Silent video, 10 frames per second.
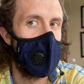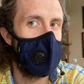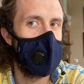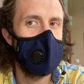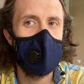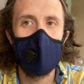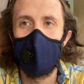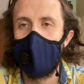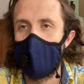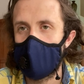which isn't the
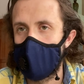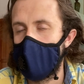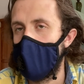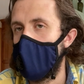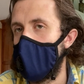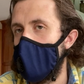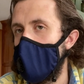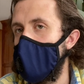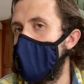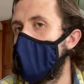best, but
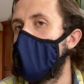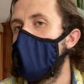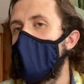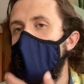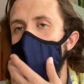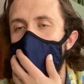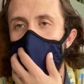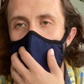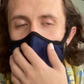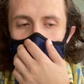overall feels
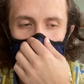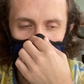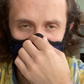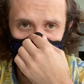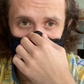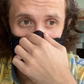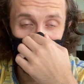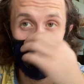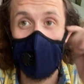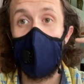pretty nice. So
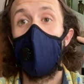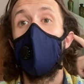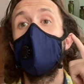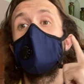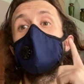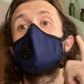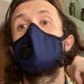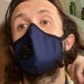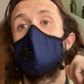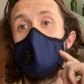I wore this
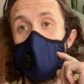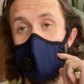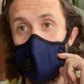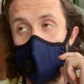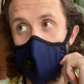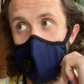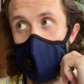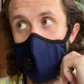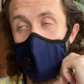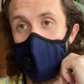to the gym
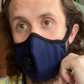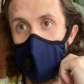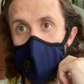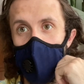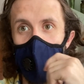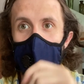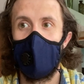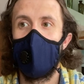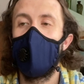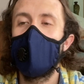today,
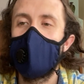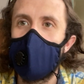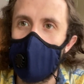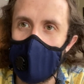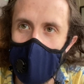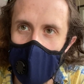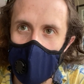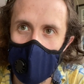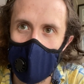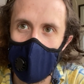and I wanted to do a
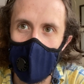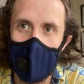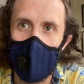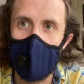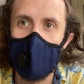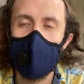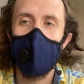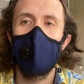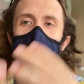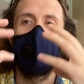test. This
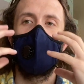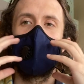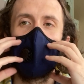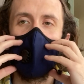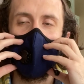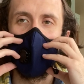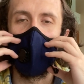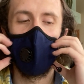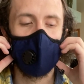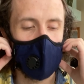one is the lighter
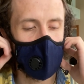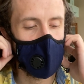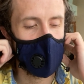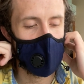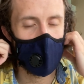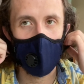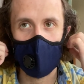one, so the